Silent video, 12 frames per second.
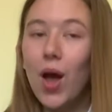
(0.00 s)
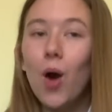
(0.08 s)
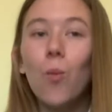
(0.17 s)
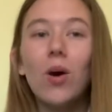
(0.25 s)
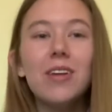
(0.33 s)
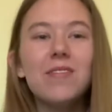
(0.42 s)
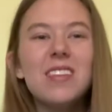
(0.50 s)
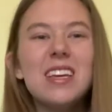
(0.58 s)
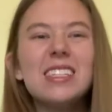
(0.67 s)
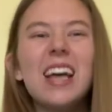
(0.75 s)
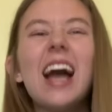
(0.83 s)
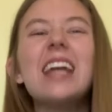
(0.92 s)
one of
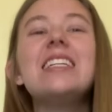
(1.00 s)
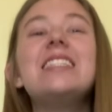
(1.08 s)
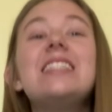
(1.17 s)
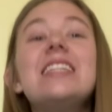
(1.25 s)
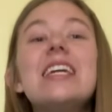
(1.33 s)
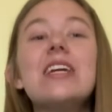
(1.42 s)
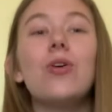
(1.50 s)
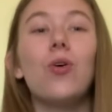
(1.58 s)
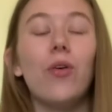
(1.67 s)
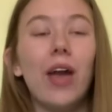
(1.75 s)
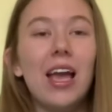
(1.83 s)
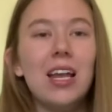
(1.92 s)
these
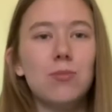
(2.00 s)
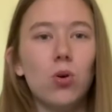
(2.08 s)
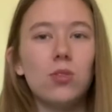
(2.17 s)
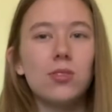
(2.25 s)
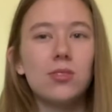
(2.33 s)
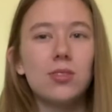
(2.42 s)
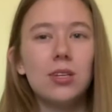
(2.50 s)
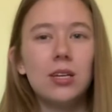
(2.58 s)
ideal animals.